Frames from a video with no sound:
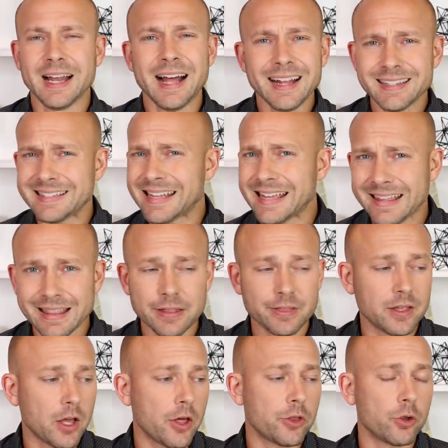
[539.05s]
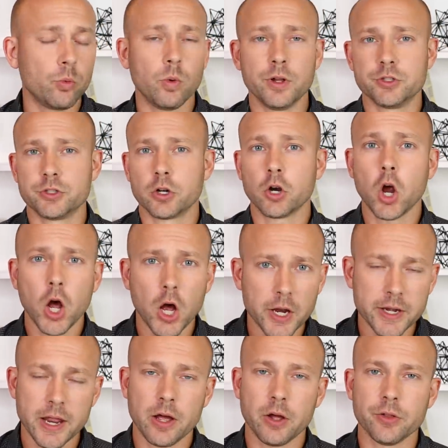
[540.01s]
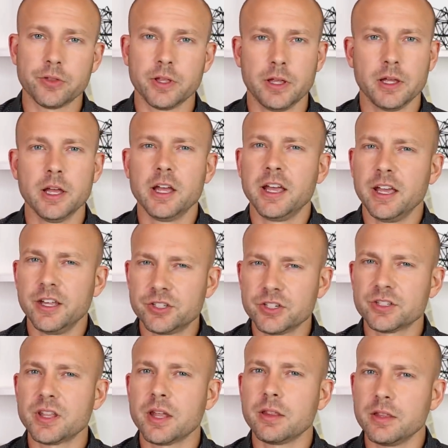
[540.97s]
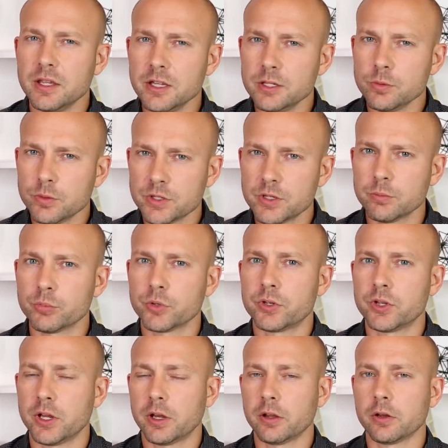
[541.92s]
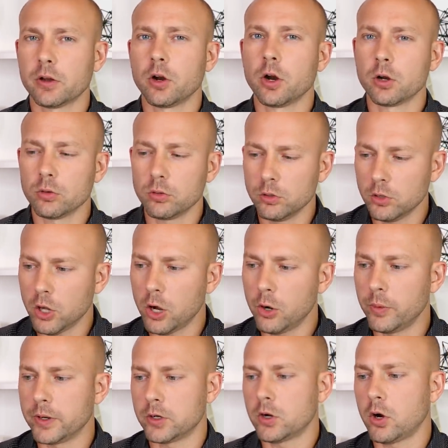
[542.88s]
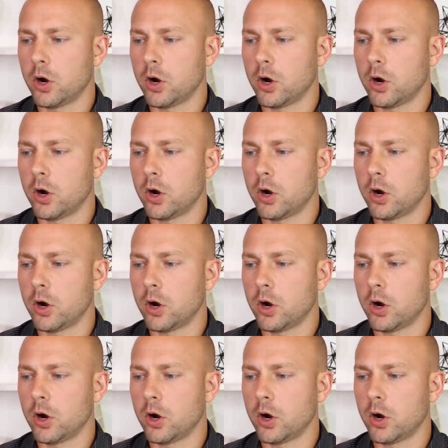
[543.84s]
Not saying that the other ones are unhealthy, it's just that these ones in particular are low in